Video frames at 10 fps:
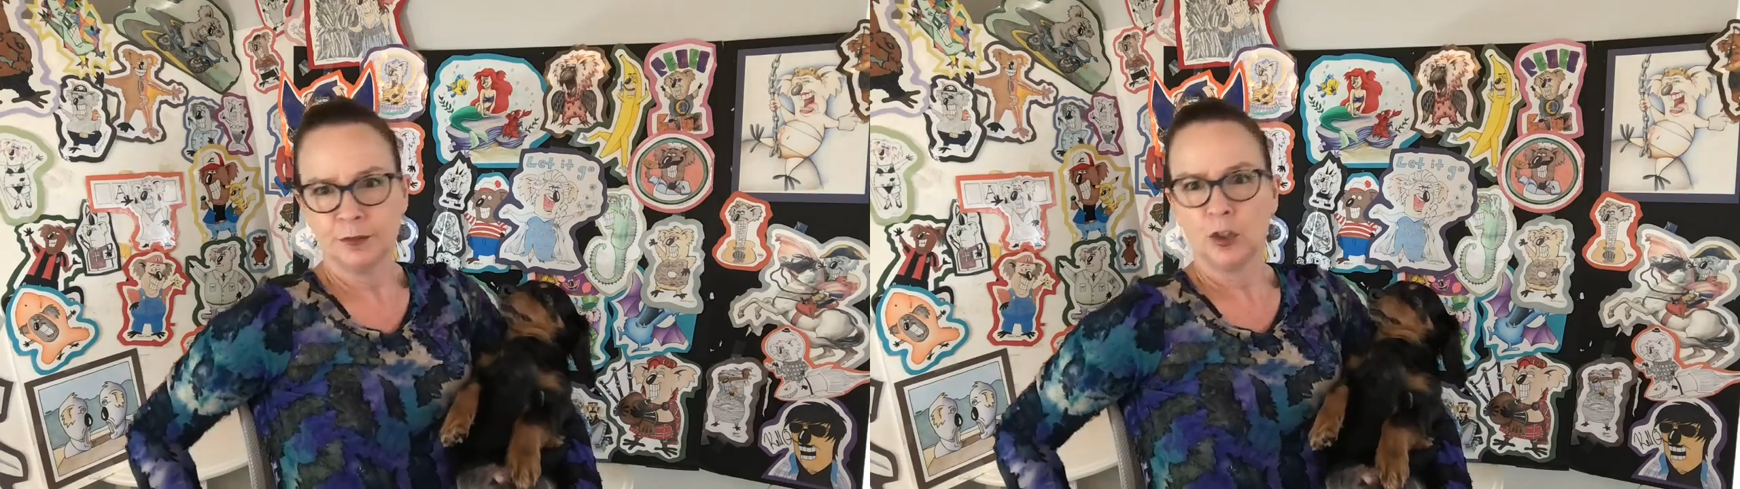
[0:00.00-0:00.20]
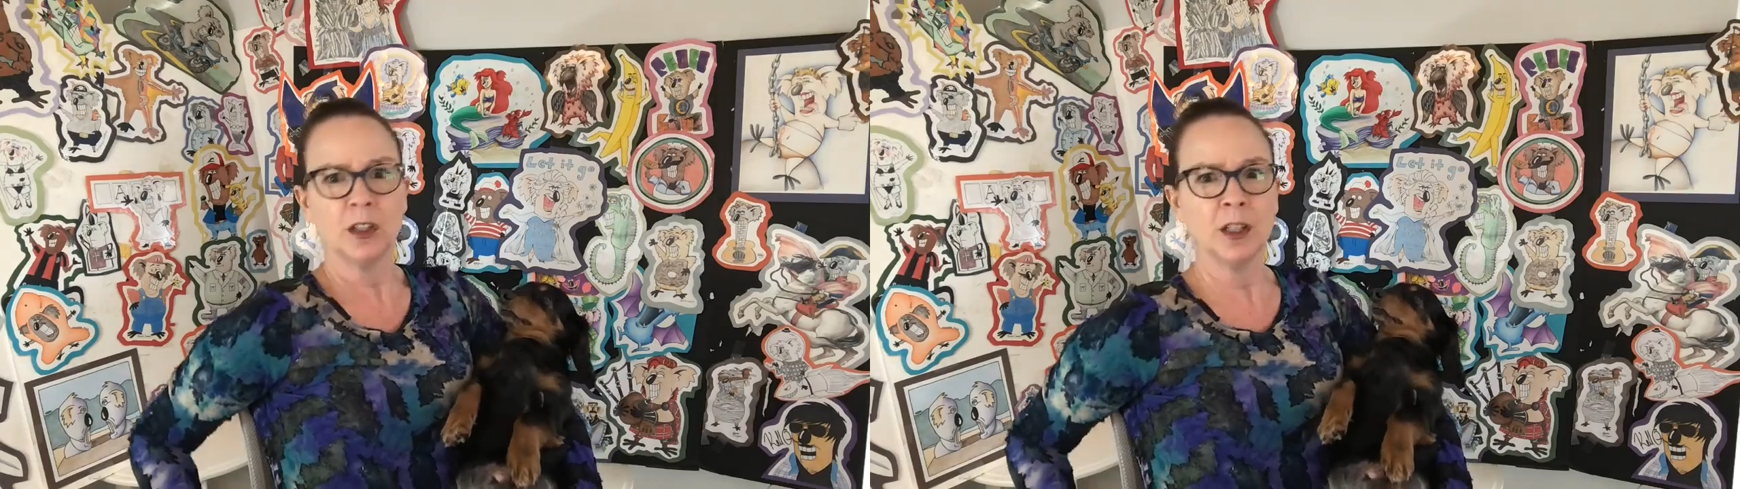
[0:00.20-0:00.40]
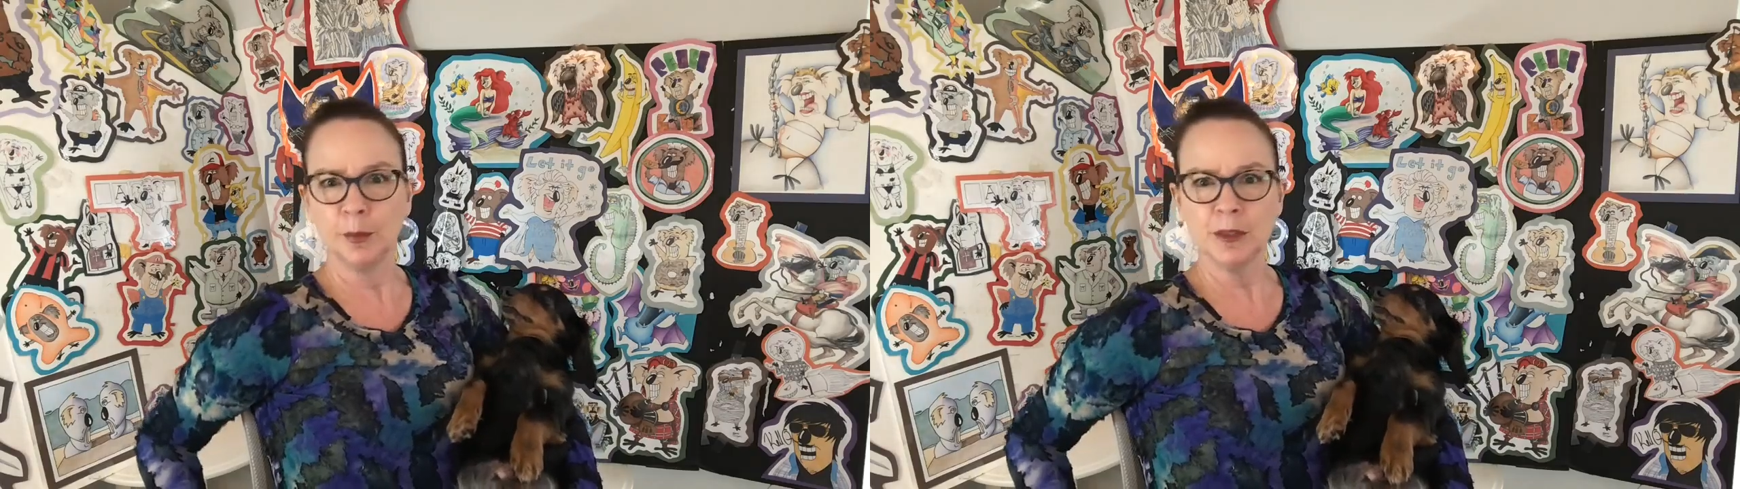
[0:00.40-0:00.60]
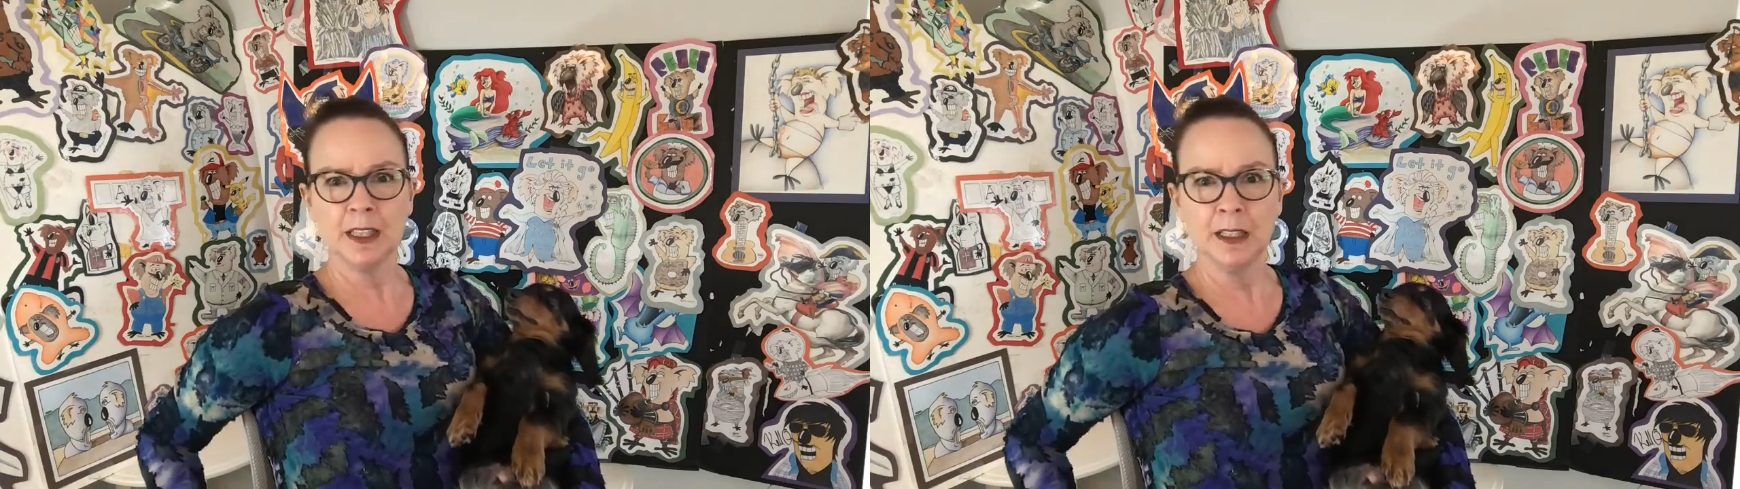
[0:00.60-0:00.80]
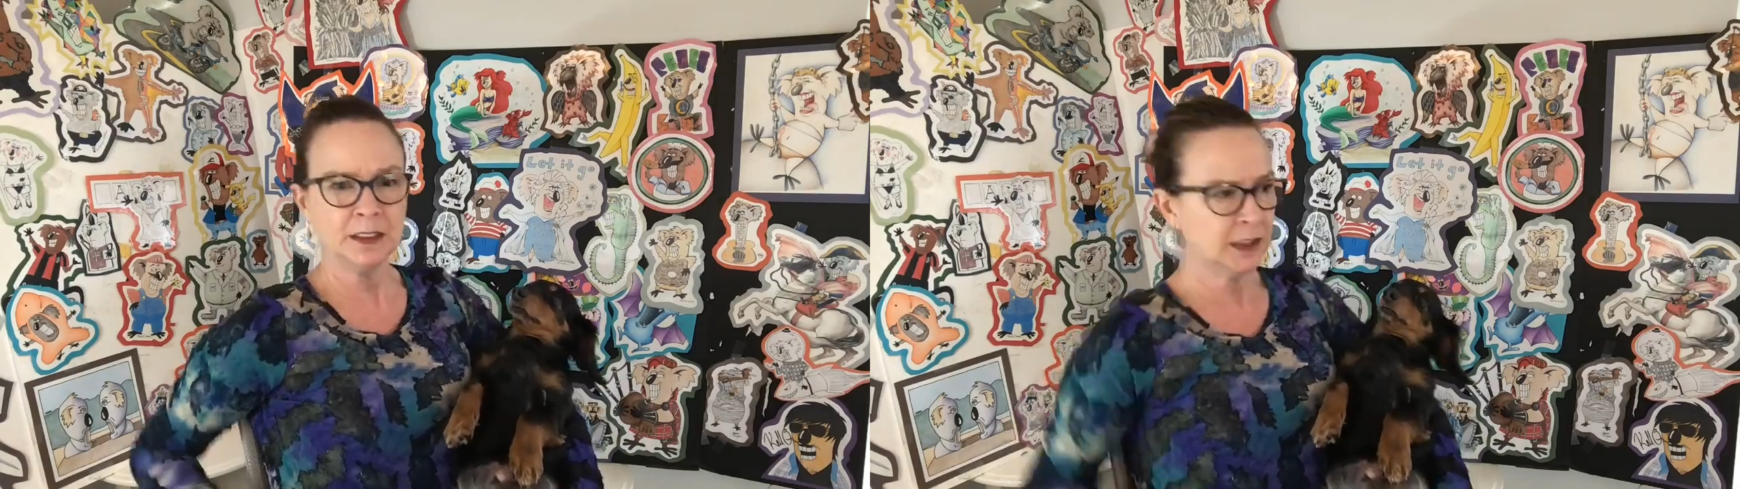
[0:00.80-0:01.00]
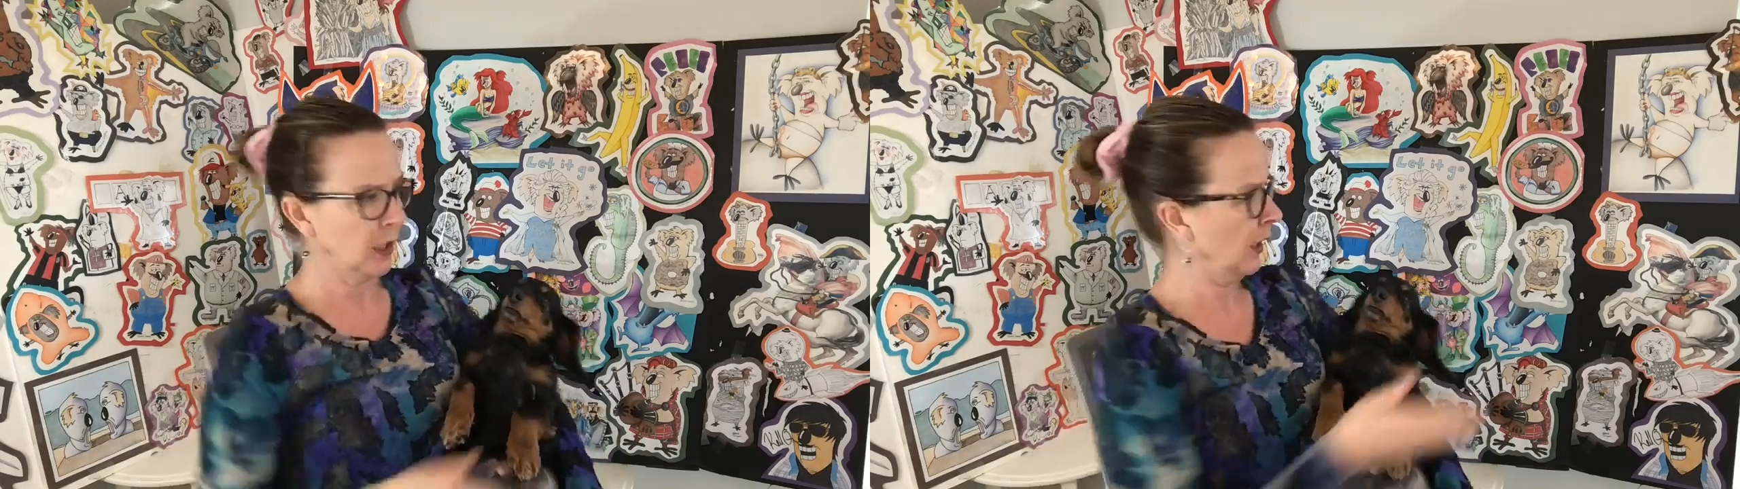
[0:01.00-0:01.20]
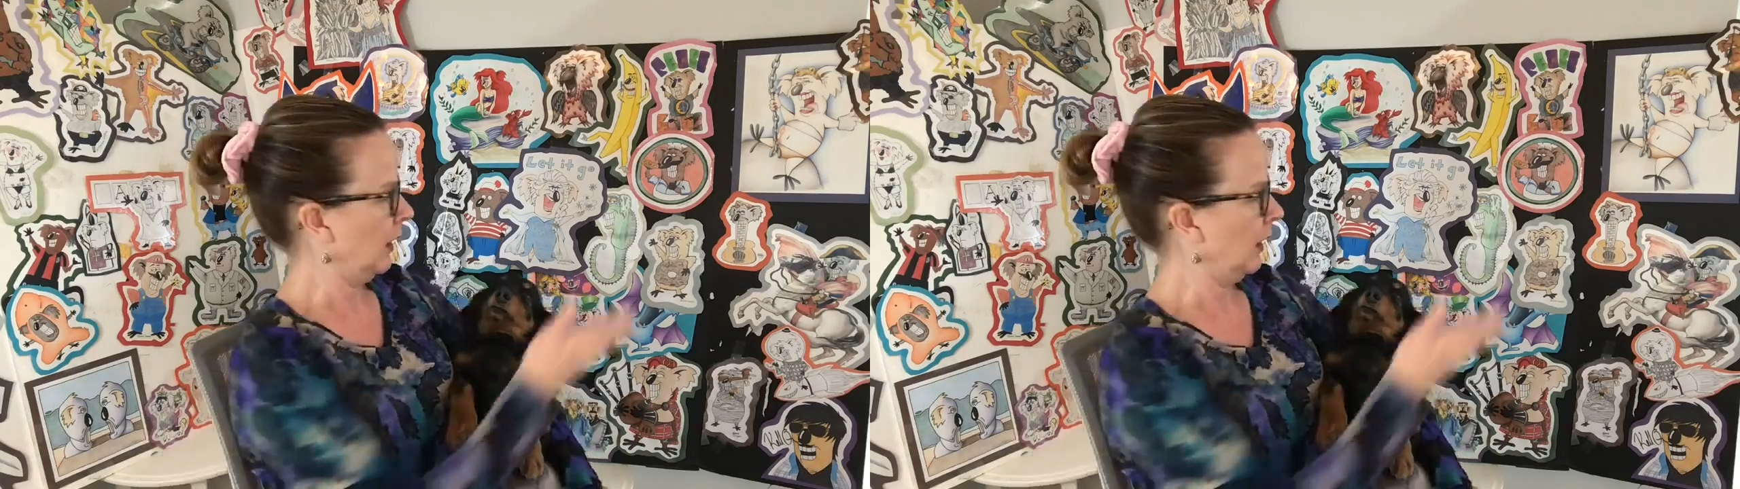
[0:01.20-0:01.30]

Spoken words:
for a couple days,